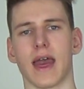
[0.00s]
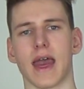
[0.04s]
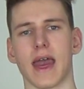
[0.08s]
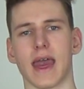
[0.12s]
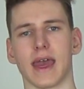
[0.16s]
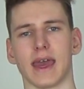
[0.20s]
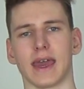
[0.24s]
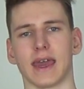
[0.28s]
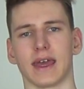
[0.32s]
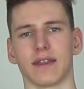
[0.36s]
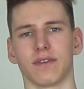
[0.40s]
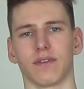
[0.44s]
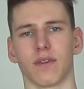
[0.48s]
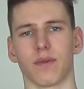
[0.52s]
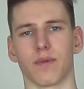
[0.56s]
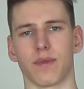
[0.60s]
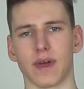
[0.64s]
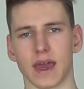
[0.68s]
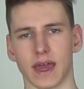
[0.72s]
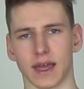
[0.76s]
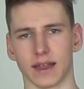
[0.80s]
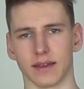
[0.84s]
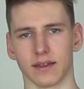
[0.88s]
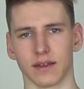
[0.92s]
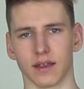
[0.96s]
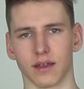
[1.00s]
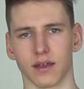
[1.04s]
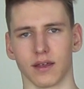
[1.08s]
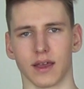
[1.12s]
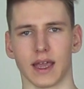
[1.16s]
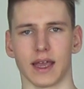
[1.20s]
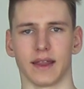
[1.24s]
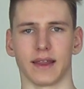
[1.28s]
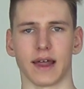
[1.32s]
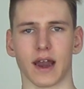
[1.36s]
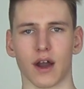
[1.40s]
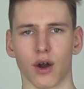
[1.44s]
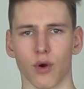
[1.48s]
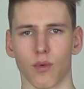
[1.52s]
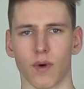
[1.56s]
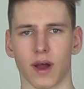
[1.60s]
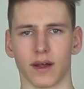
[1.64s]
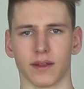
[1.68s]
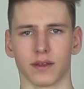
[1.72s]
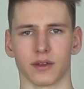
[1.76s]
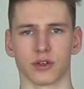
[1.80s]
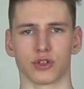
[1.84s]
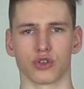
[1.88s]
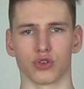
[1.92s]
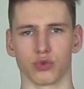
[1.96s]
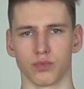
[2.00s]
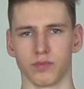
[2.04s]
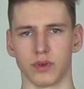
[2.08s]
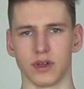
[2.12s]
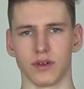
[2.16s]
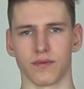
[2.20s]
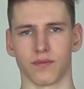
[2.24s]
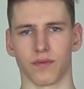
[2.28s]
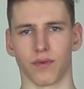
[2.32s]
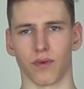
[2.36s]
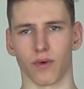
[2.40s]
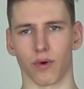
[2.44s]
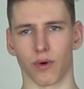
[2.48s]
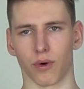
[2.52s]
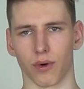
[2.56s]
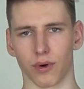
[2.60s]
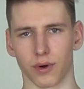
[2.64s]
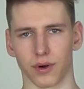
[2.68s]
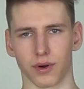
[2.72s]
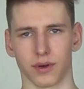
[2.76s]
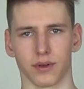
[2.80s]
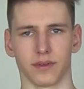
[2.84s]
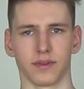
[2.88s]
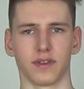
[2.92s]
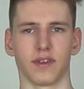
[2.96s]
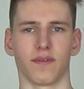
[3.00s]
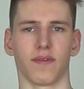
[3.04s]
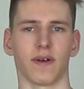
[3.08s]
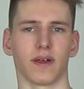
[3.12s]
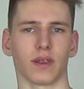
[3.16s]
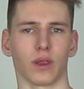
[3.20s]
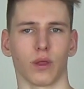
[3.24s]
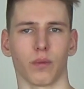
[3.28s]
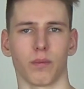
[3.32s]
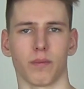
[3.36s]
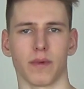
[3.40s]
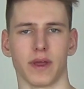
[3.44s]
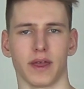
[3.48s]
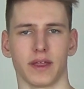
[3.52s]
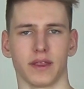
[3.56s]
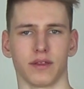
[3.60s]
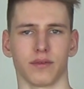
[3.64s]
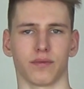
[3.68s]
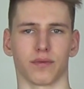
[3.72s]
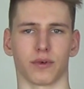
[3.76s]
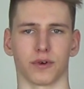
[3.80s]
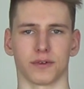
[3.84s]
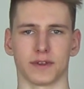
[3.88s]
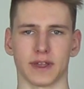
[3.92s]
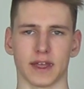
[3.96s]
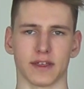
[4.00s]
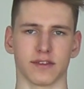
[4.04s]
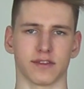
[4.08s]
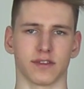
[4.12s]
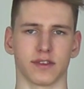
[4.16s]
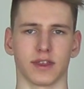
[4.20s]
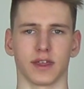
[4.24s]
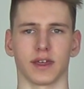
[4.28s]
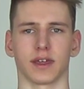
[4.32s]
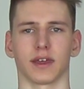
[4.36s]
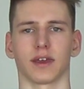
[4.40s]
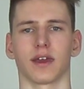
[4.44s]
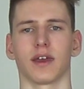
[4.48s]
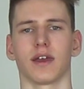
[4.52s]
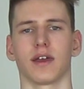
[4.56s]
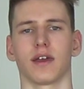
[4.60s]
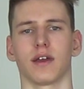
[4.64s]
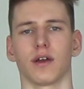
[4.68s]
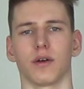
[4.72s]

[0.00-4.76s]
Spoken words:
and then another one should be for development, for testing,